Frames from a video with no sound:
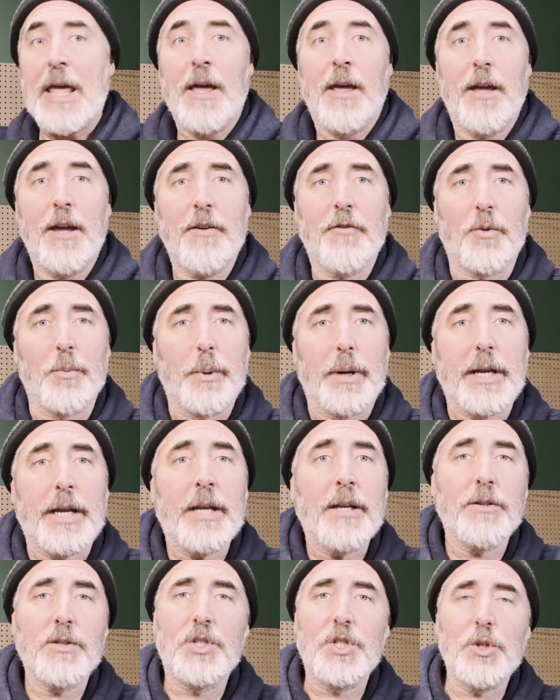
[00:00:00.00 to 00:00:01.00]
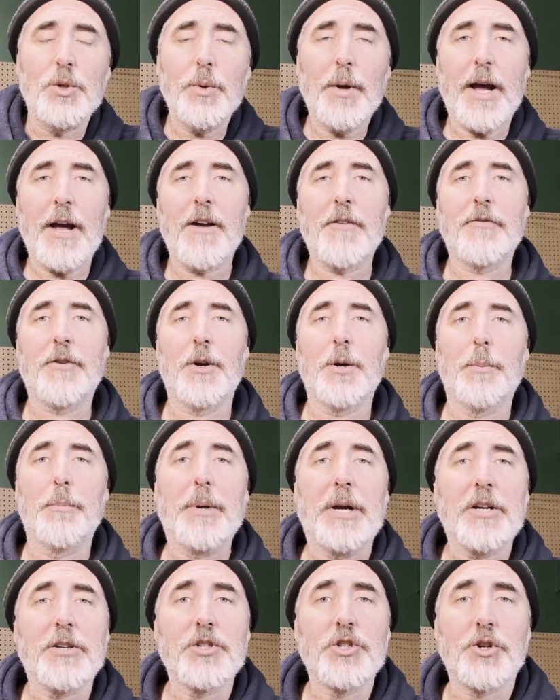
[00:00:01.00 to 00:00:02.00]
Hey everybody, do you have a
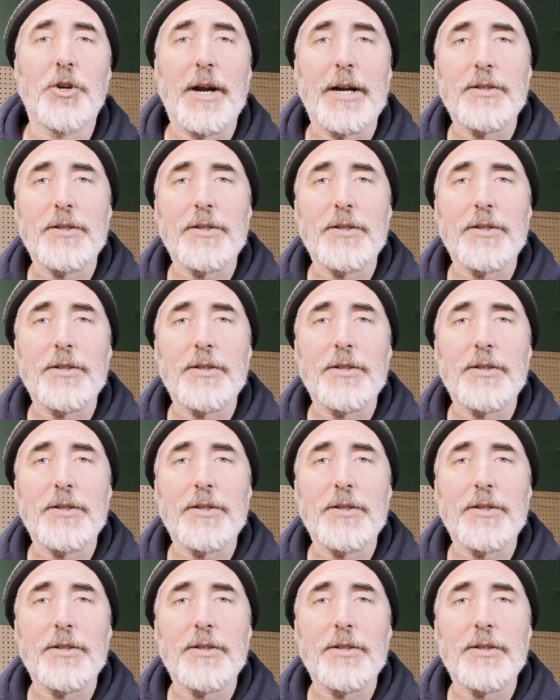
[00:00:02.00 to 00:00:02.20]
Behringer